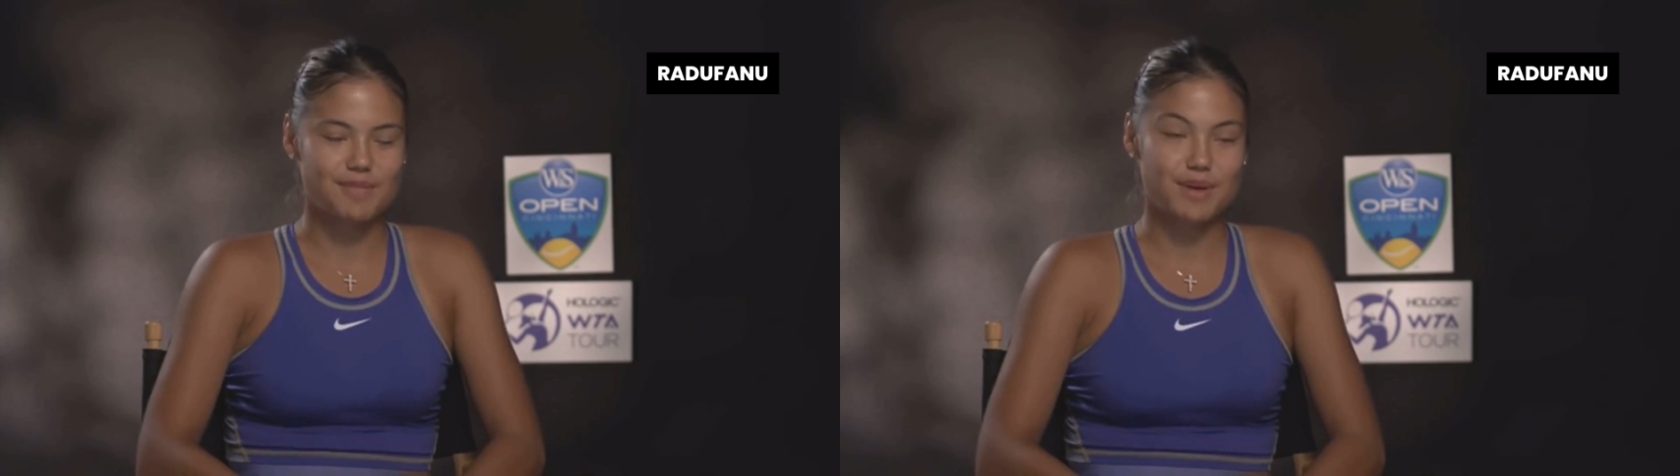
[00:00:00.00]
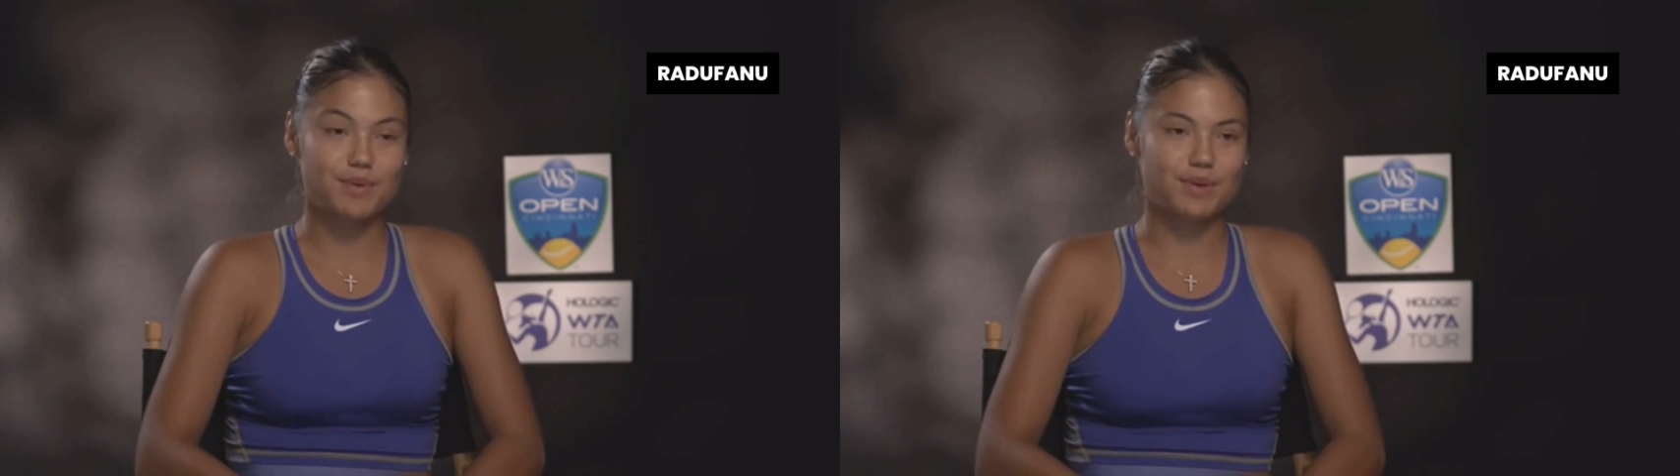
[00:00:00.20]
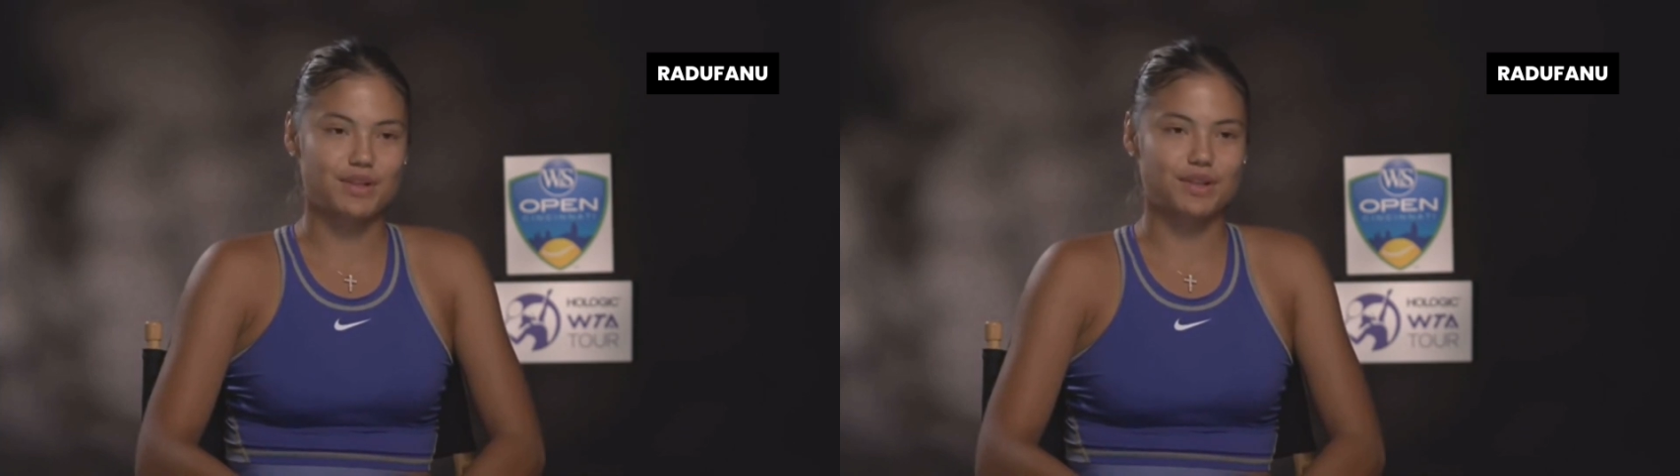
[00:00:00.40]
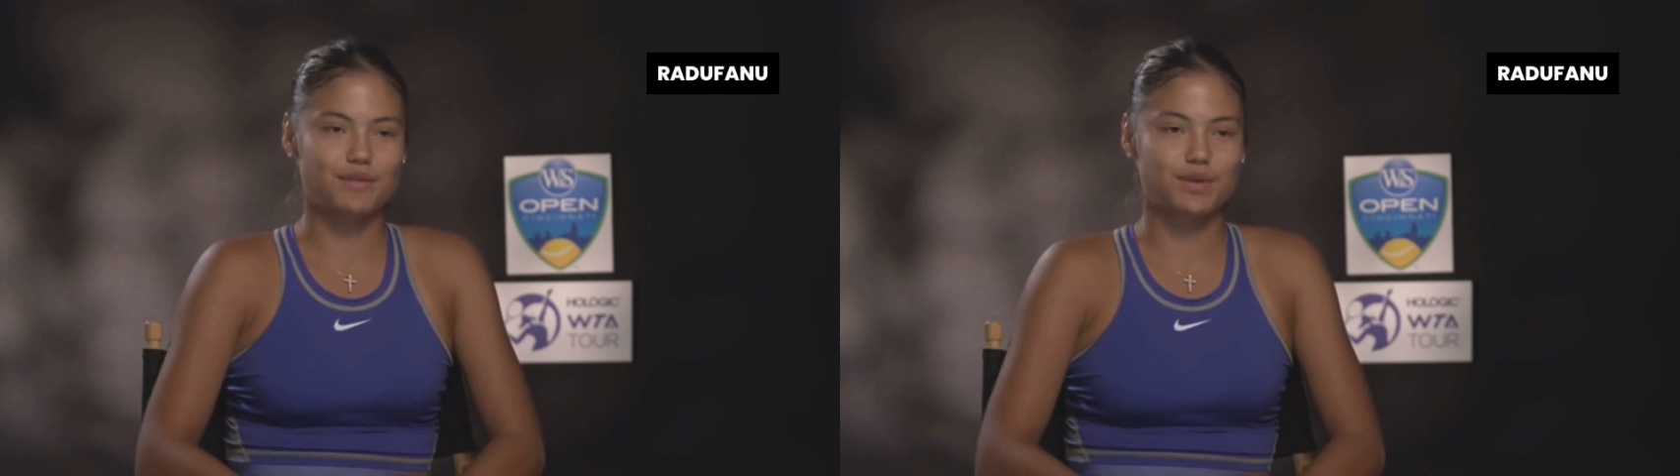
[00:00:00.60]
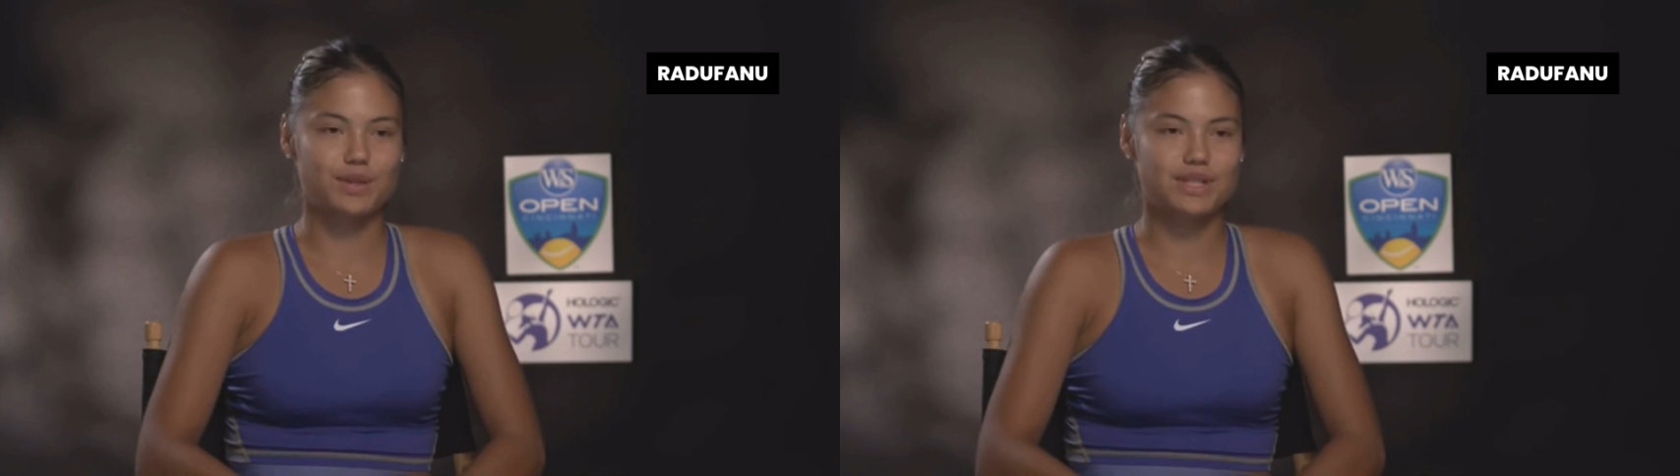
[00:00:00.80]
people were looking
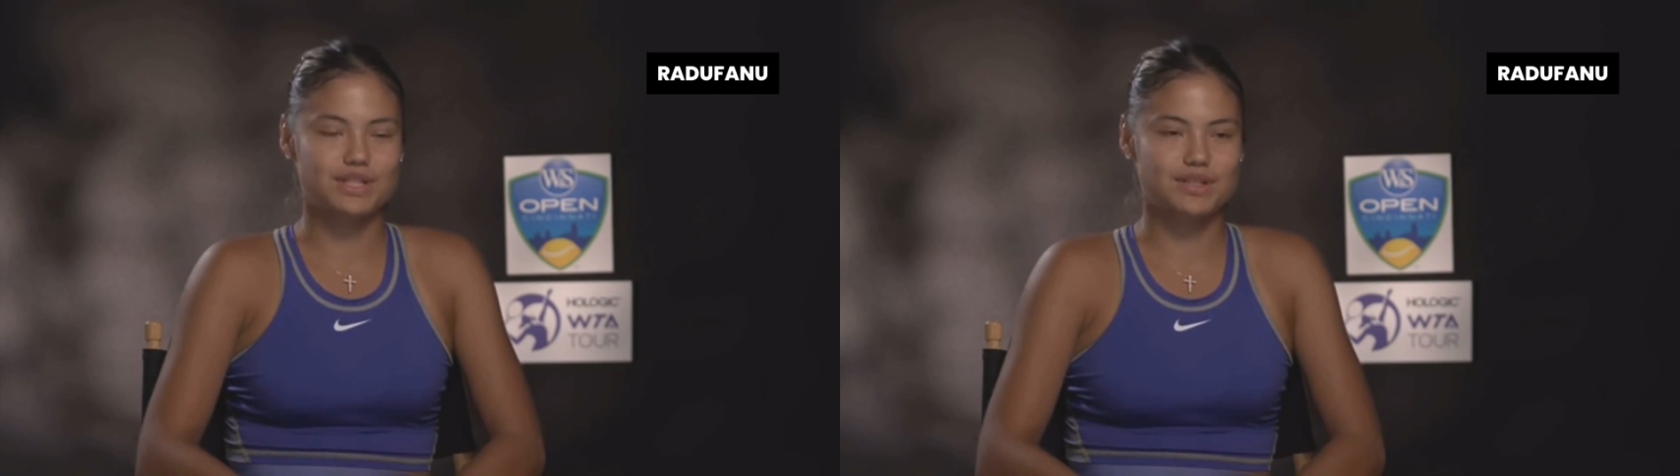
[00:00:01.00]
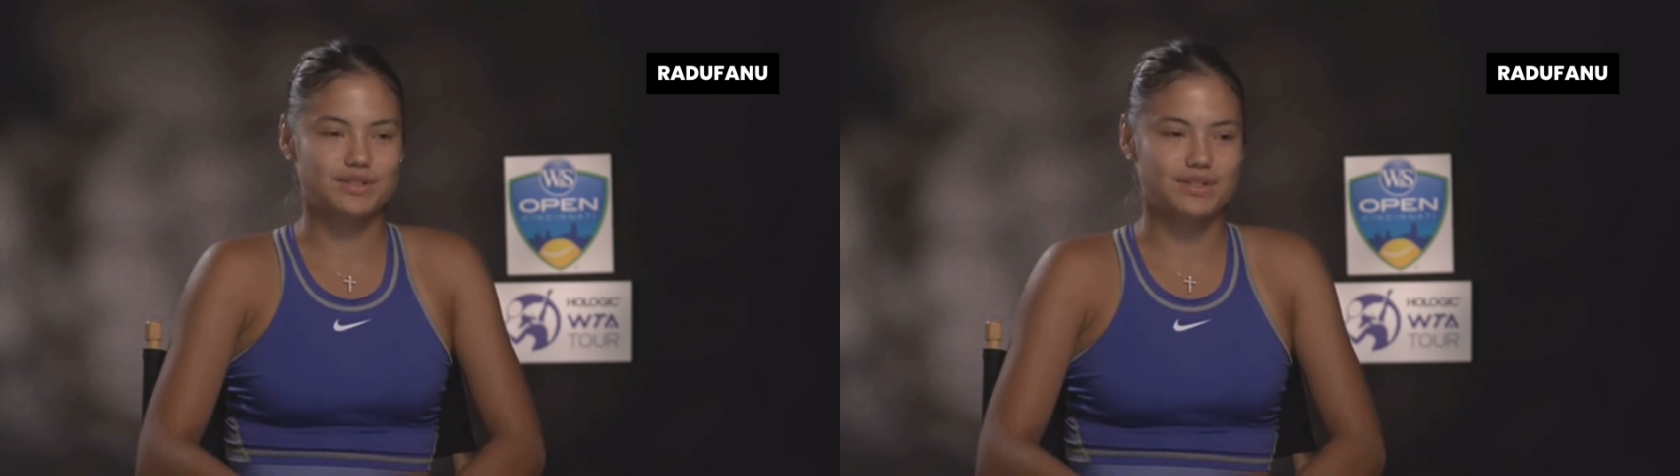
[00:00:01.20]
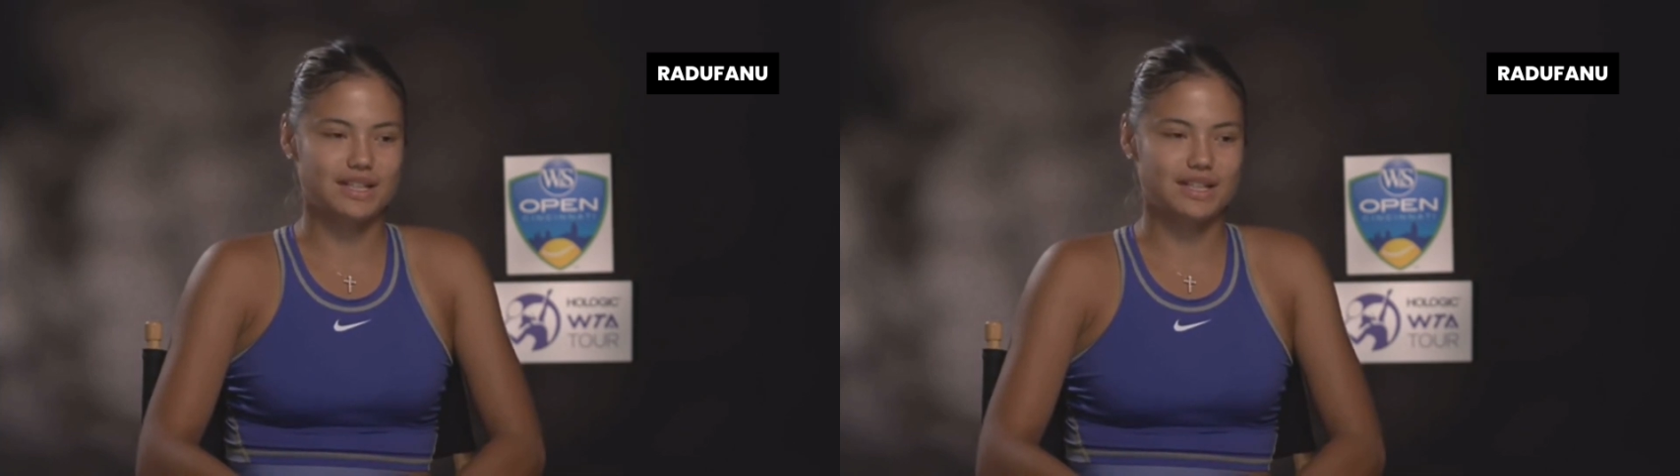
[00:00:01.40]
forward to,